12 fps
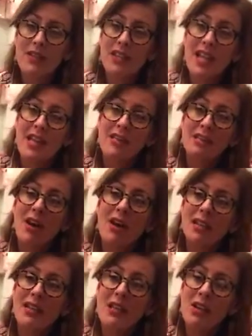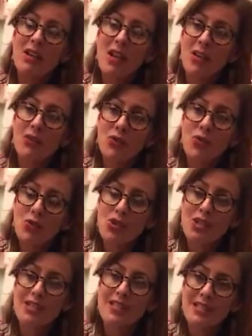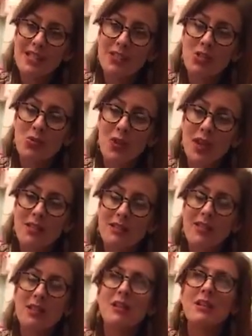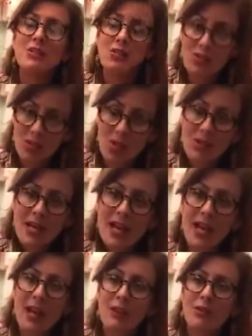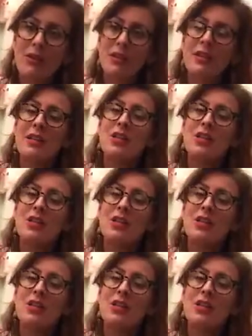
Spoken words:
the anxiety yellow light of caution, says to us, slow down,